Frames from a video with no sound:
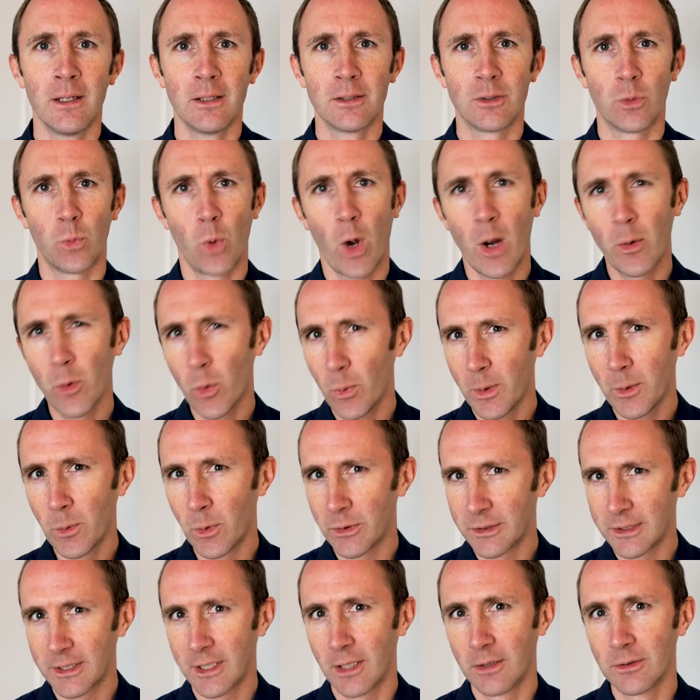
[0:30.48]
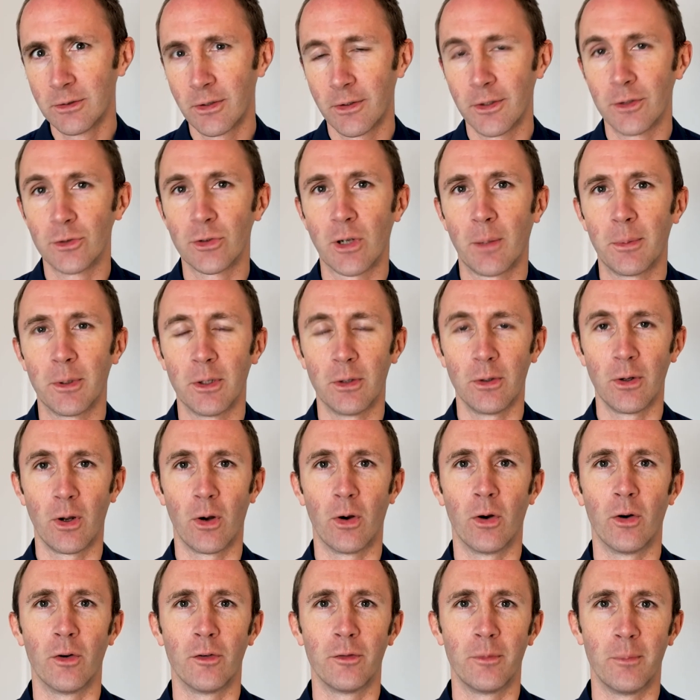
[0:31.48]
So why would we want to go to the trouble
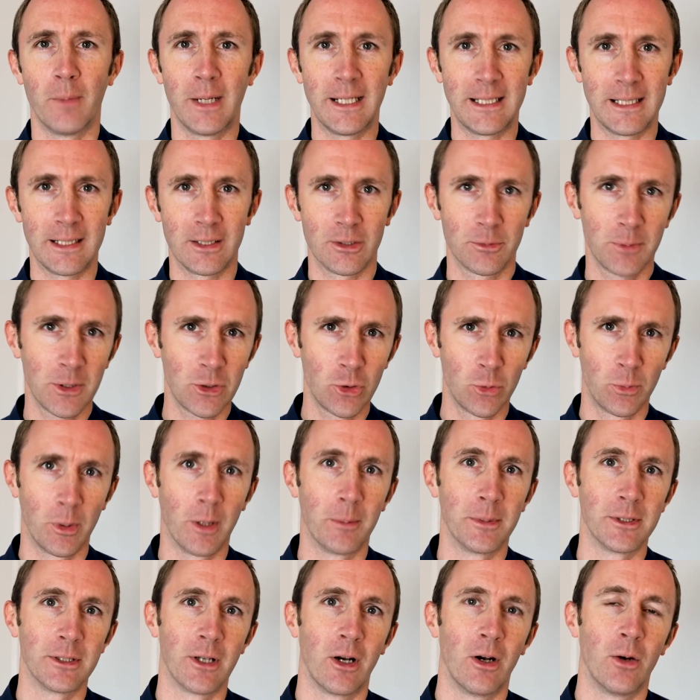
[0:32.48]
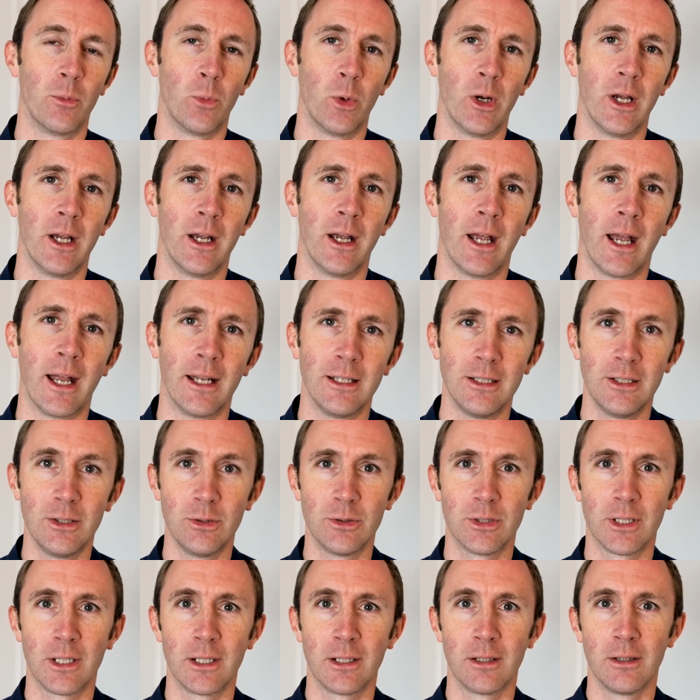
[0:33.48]
of making special purpose hardware and
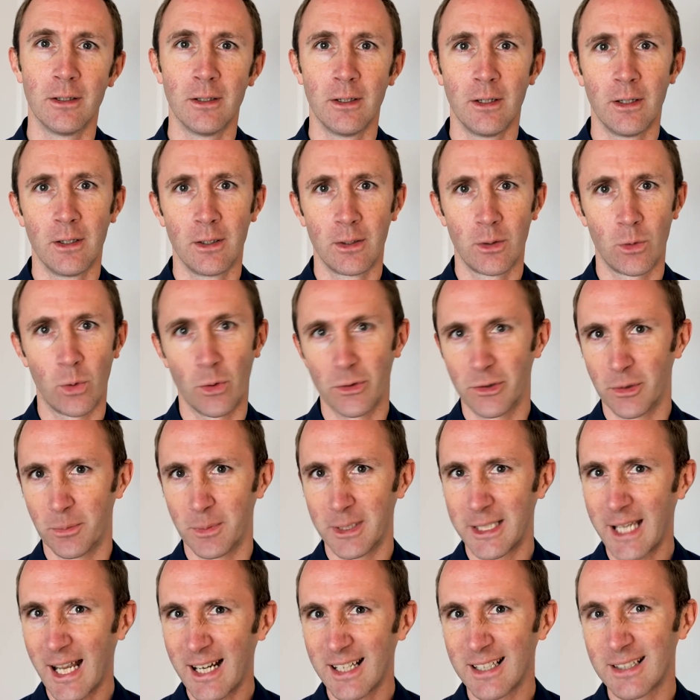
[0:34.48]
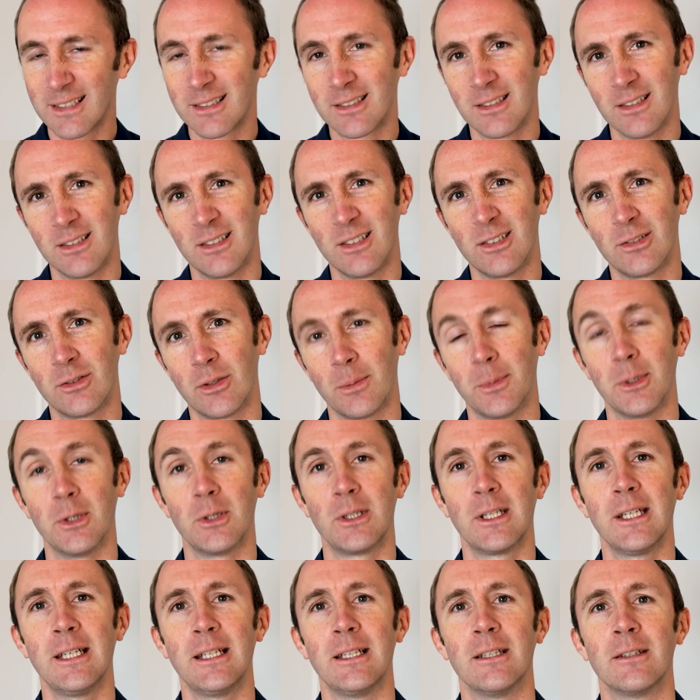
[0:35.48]
using quantum mechanics to
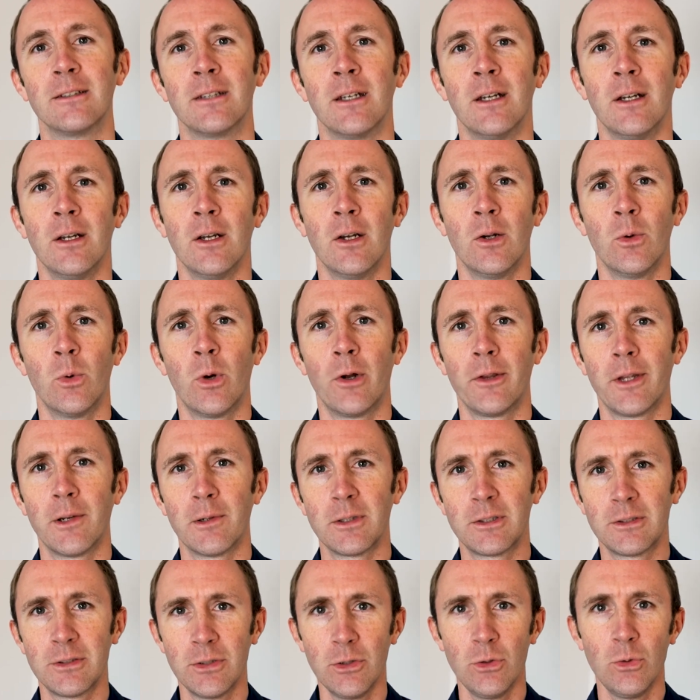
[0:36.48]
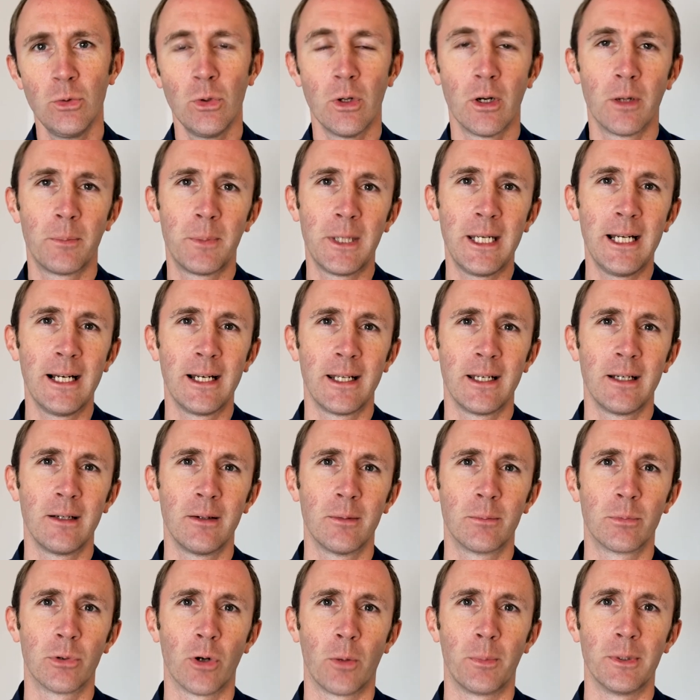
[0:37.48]
distribute keys? Well, there are two
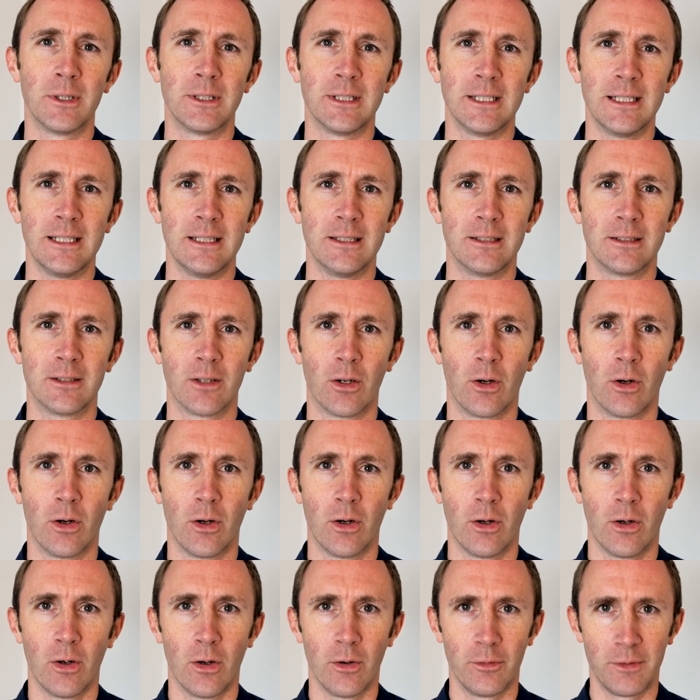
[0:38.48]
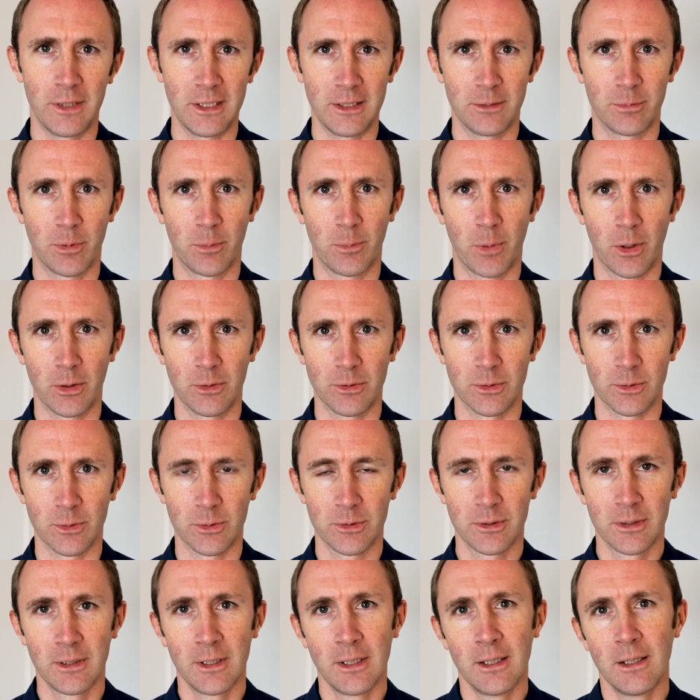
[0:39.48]
appealing properties of these
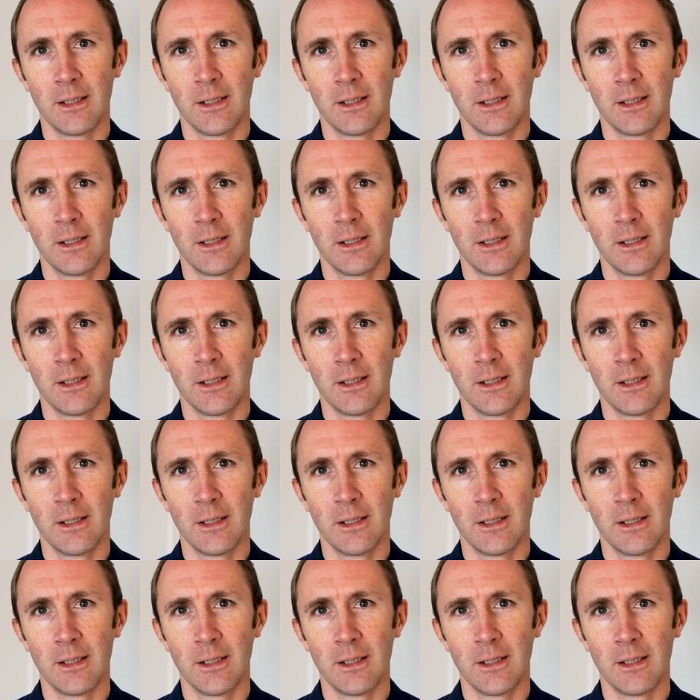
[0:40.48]
proposals.